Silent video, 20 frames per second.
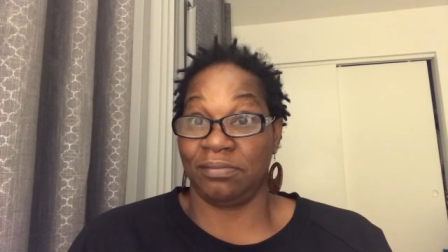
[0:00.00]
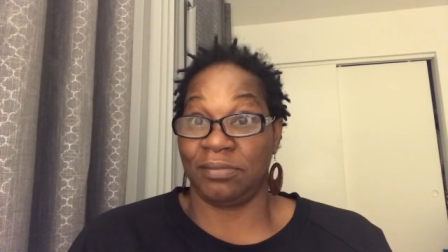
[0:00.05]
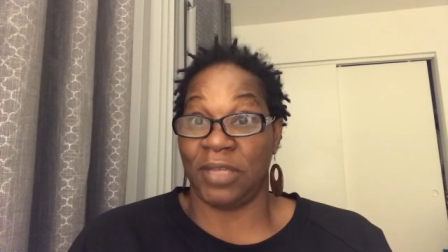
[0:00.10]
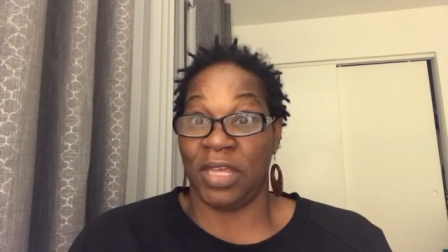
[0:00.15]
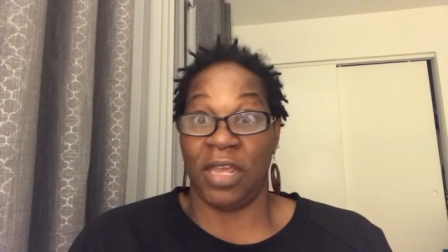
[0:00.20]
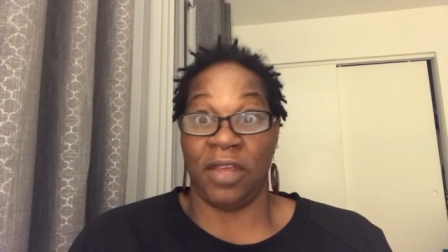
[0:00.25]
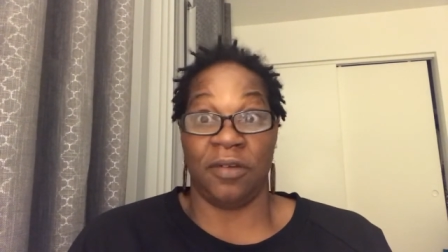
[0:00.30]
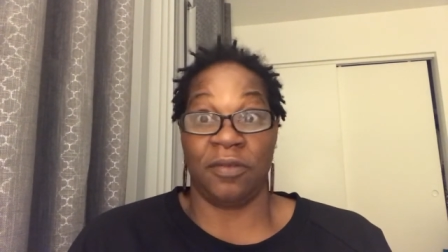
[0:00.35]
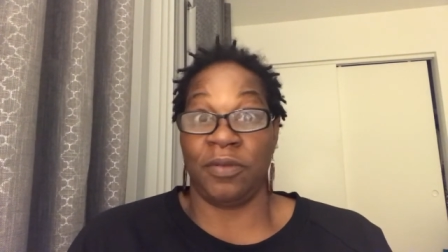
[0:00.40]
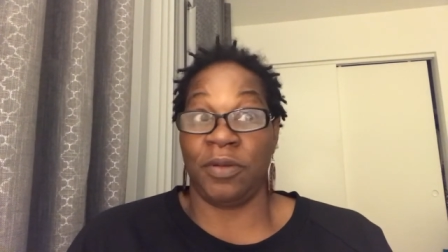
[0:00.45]

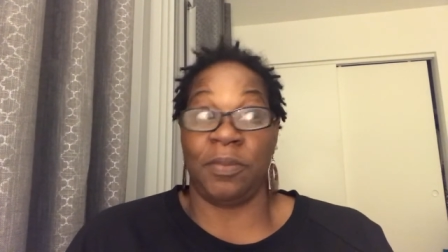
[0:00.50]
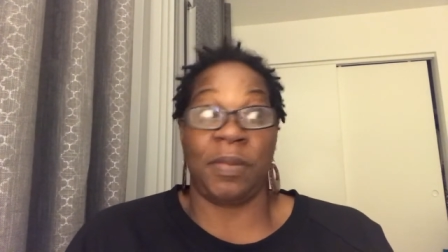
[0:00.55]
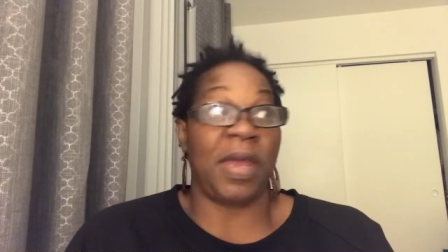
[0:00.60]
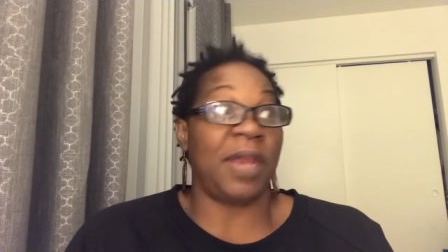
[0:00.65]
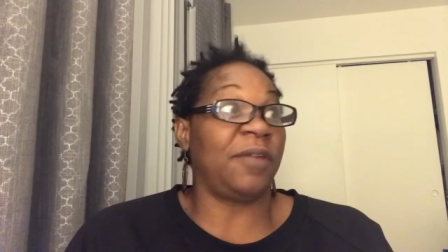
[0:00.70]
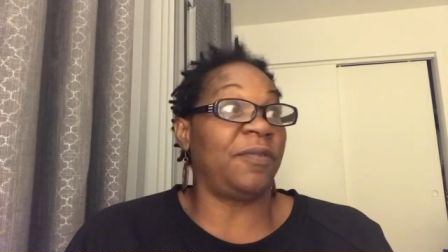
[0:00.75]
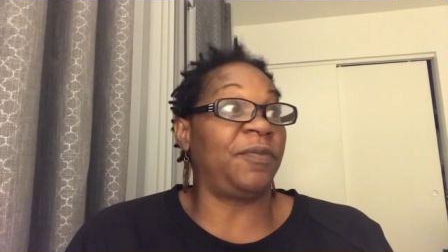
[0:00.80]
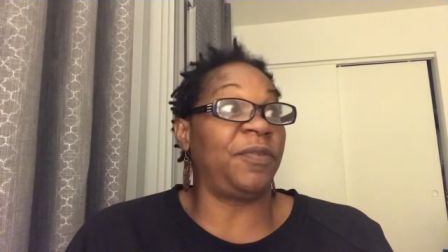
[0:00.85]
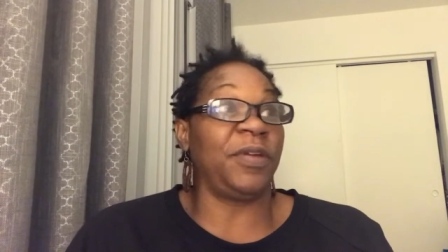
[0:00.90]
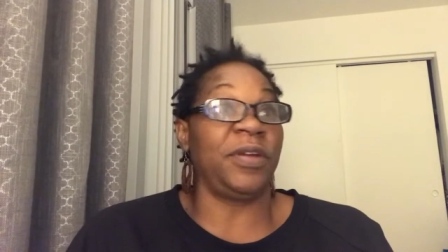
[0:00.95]

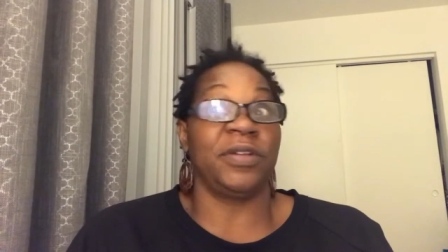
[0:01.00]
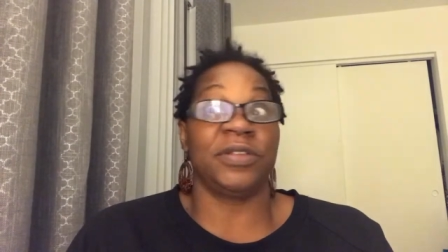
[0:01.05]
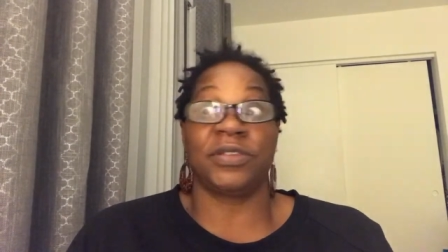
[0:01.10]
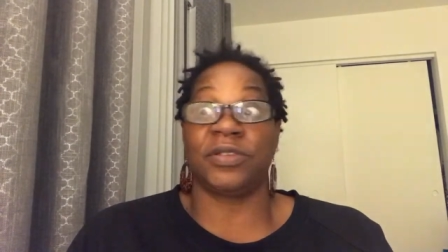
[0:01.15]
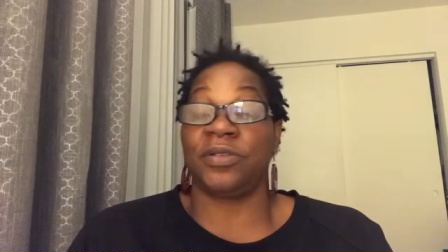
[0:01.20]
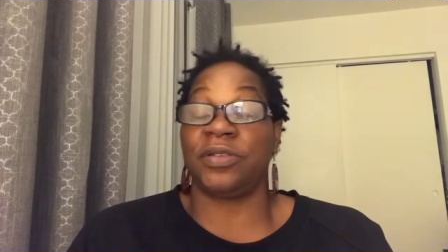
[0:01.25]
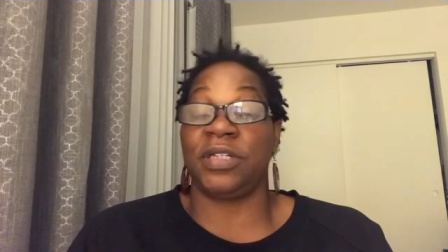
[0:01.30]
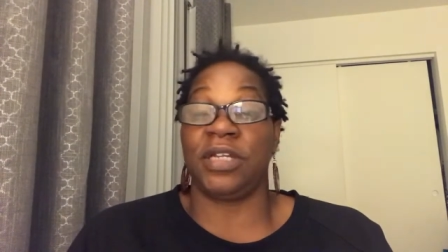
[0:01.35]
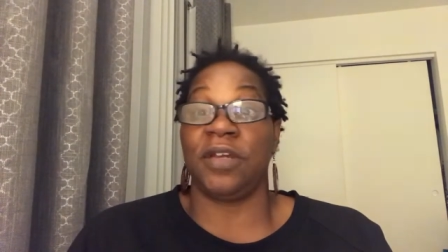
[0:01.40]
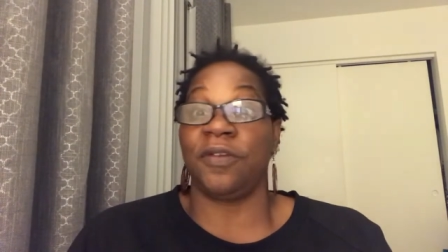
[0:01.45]
Everybody fears
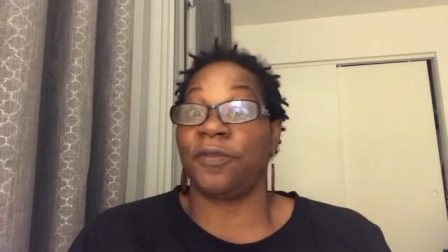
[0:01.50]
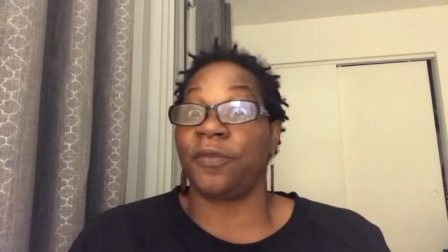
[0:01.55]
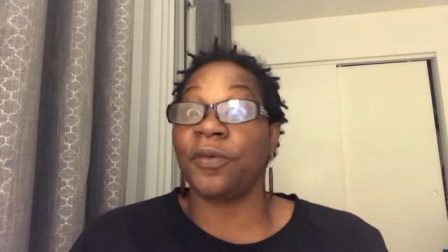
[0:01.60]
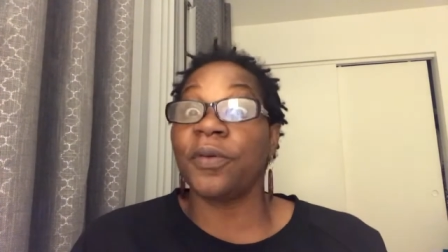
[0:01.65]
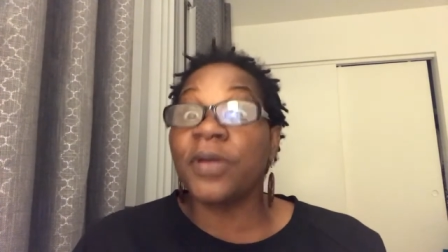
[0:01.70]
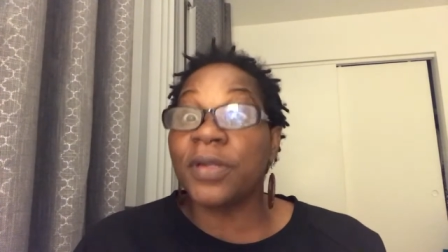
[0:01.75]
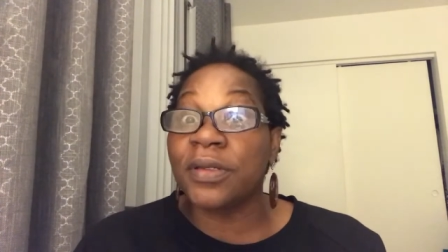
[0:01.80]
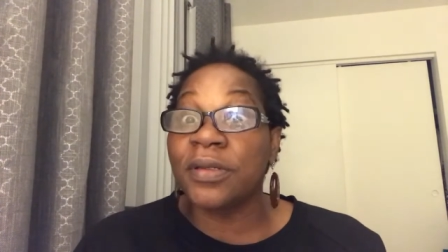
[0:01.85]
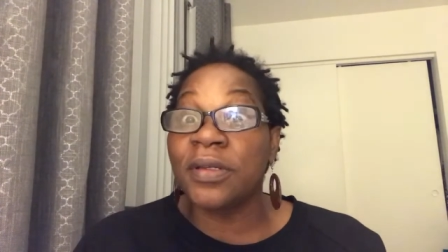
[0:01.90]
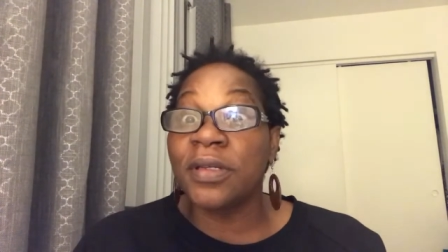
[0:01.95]
are
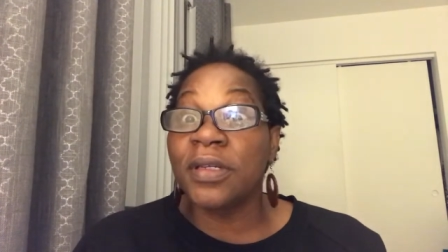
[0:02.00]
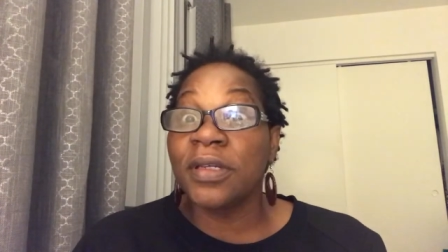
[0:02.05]
different.